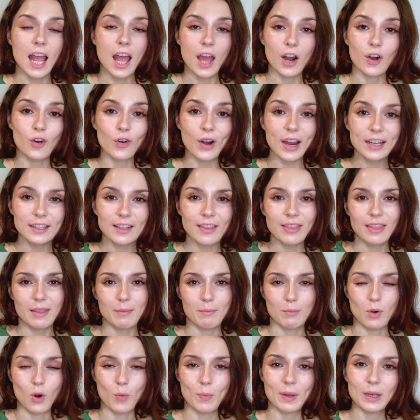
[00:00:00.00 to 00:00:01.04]
right at the
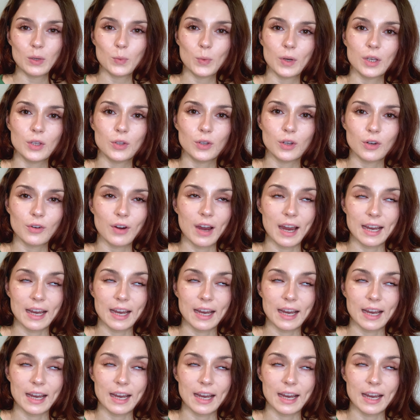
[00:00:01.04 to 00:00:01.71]
moment when you grind